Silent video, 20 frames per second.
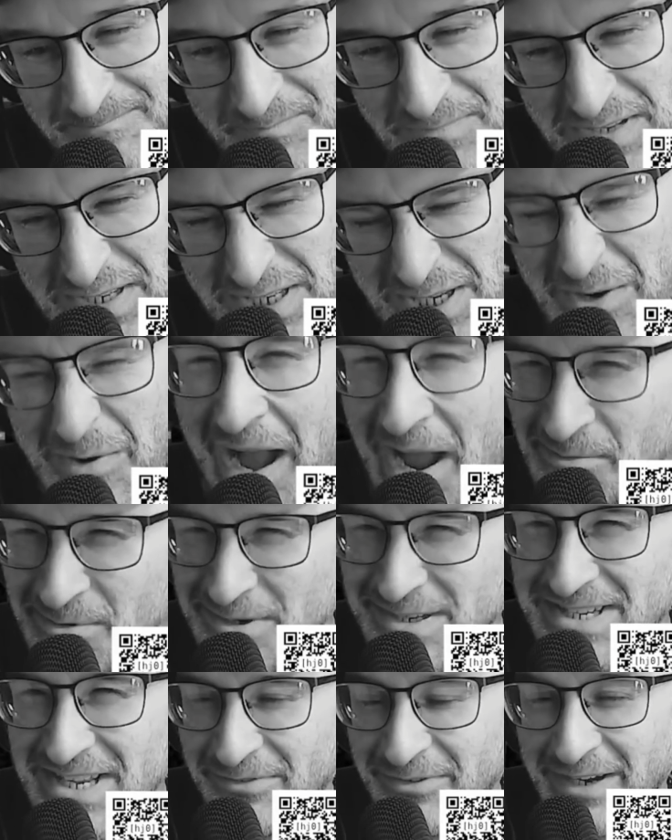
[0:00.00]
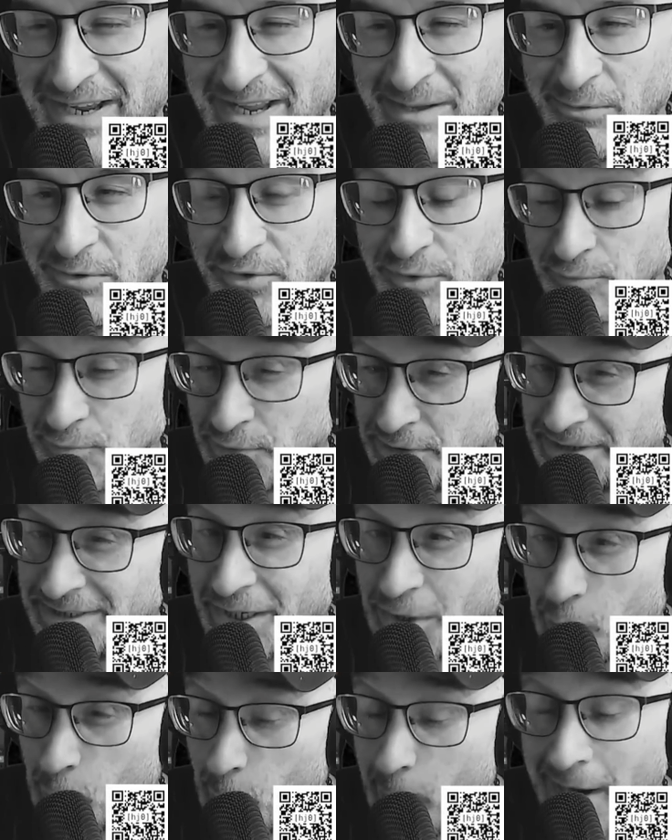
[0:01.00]
So I was never able to
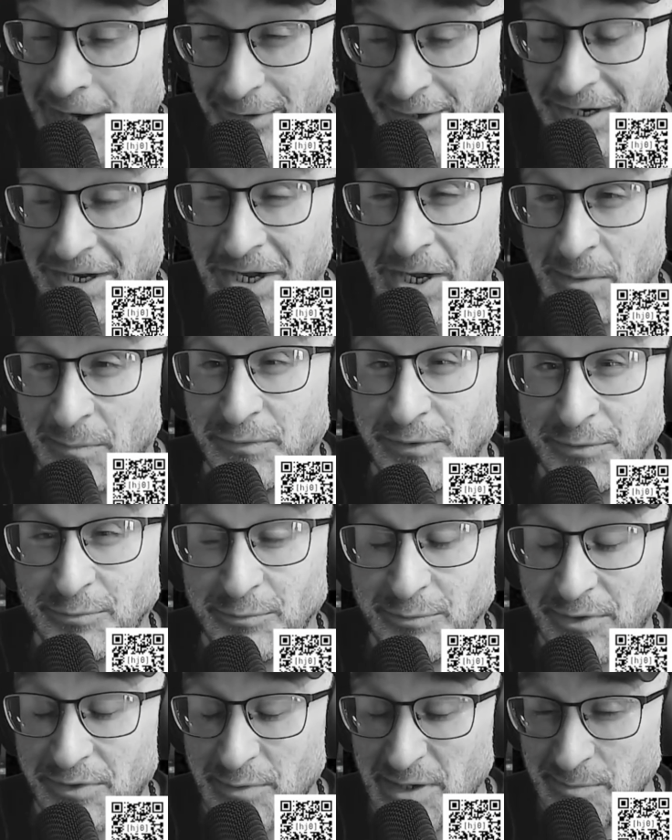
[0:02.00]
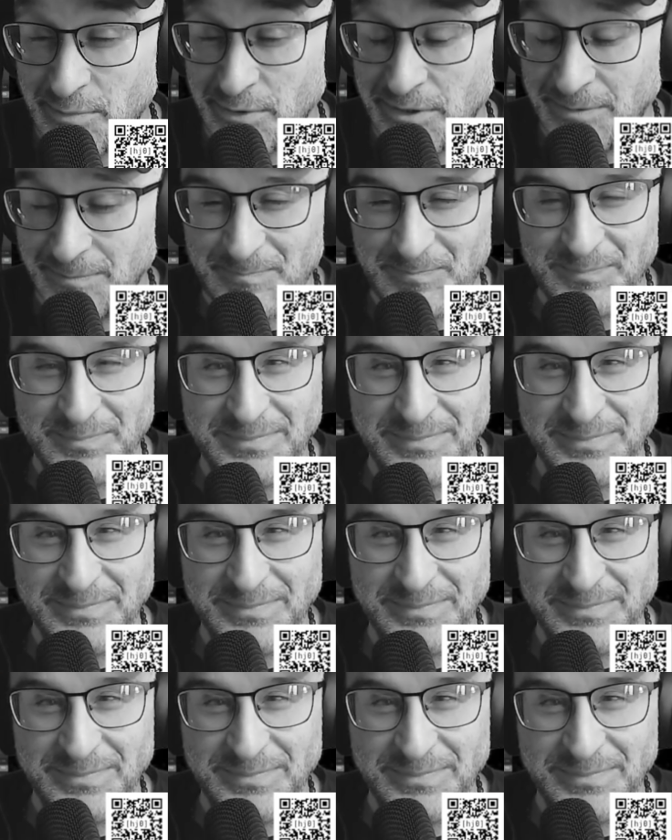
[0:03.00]
really acquire a comfort with Reaper.